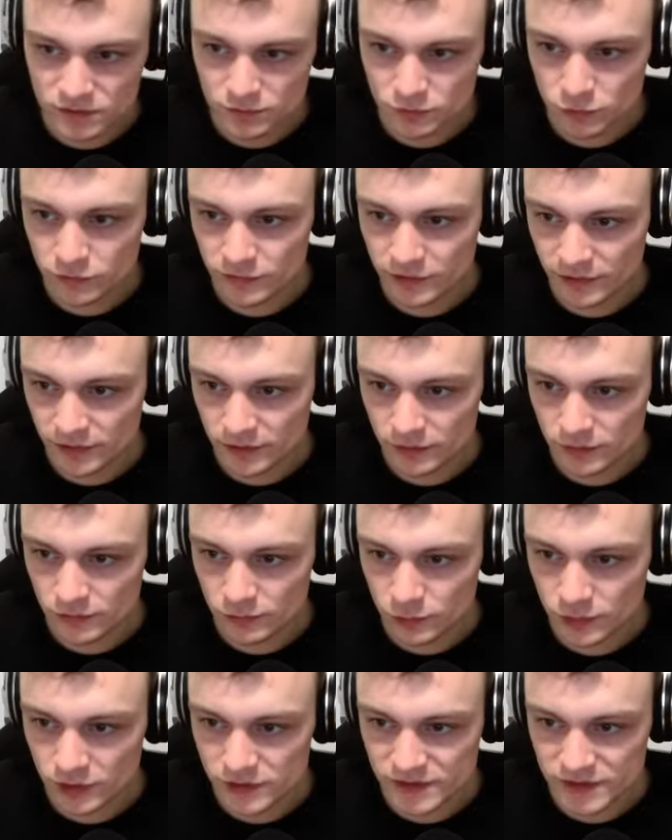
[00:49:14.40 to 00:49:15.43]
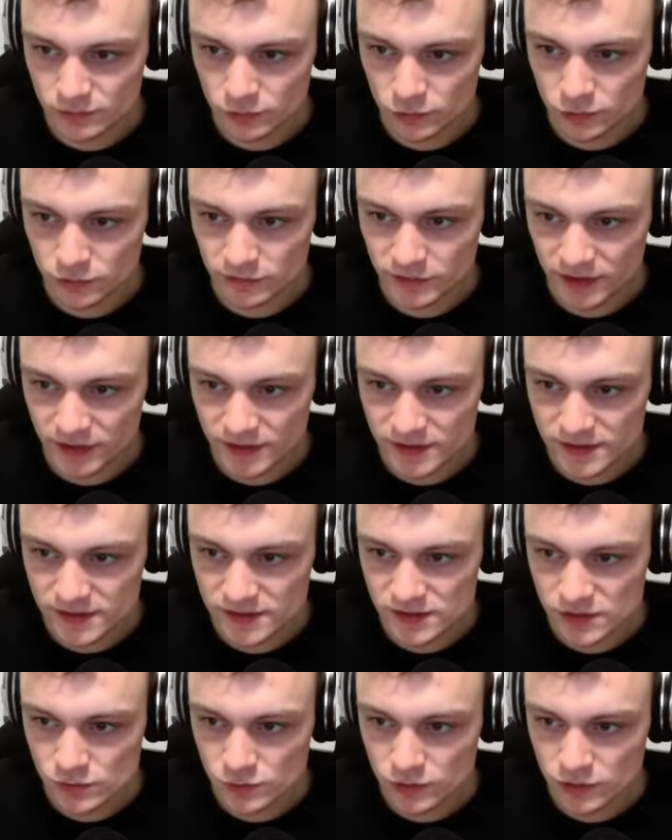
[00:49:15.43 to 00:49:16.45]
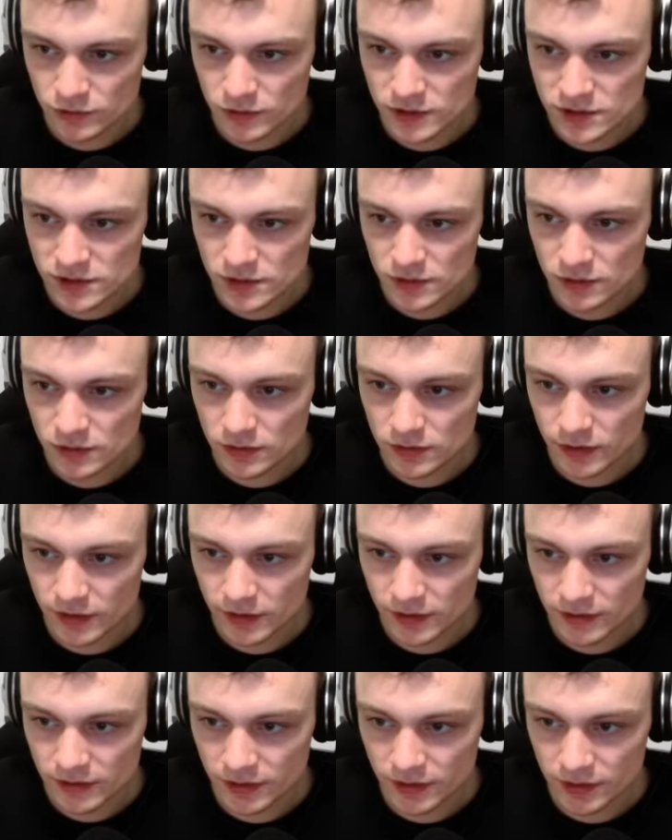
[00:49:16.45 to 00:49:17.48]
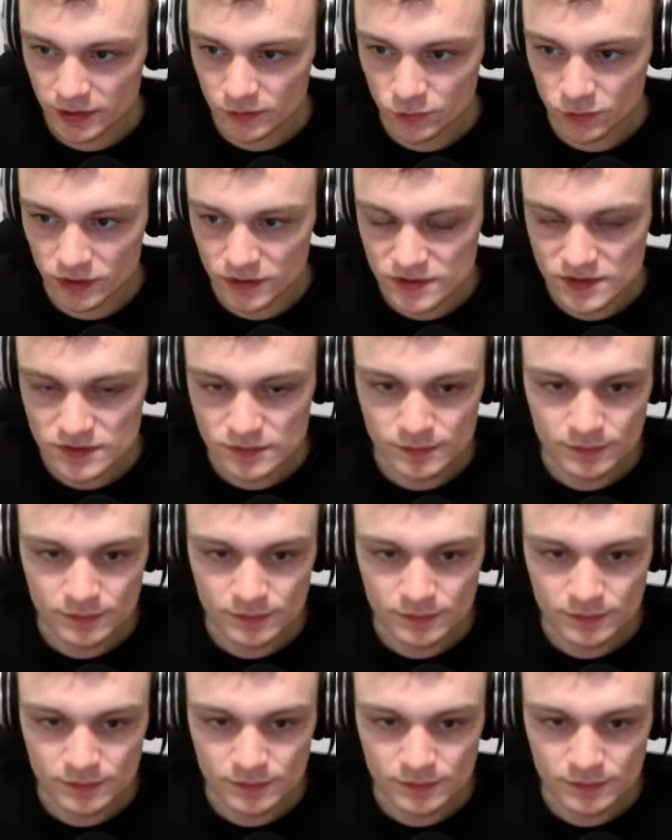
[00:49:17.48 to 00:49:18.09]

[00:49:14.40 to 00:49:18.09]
moving? Was it moving as this one right here? I think it was.